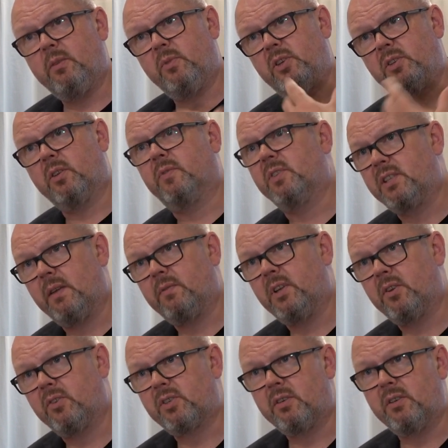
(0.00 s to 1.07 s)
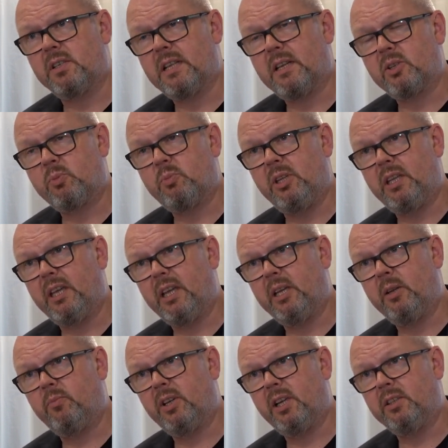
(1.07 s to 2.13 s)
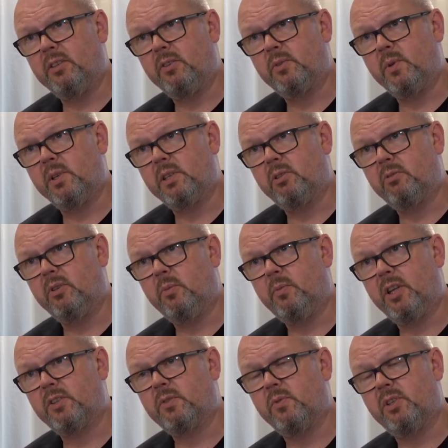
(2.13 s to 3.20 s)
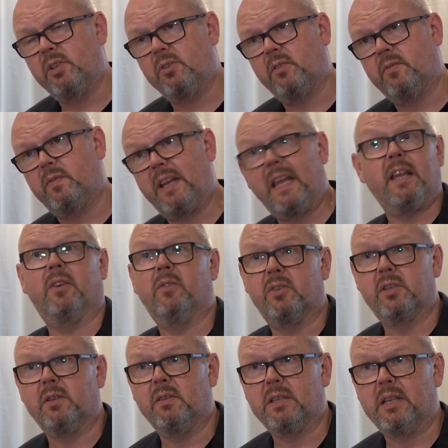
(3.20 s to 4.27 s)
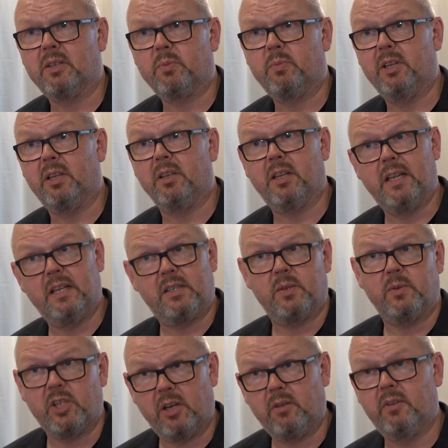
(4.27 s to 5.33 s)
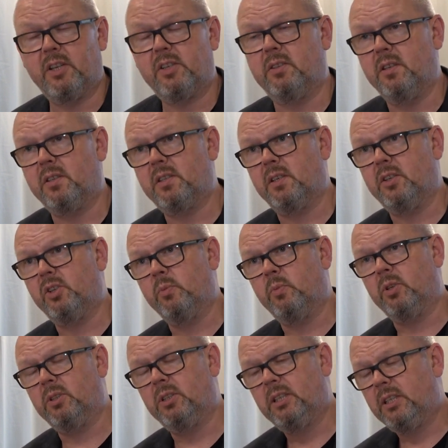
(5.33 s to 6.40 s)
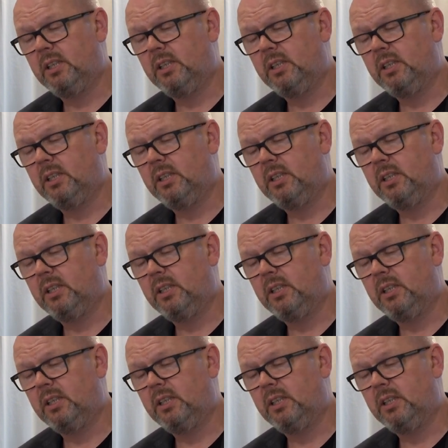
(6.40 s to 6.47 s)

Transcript: which is off a 700 series loudspeaker, and a brand new tweeter grill mesh, which is off an 800 series loudspeaker, the latest generation, the signature model.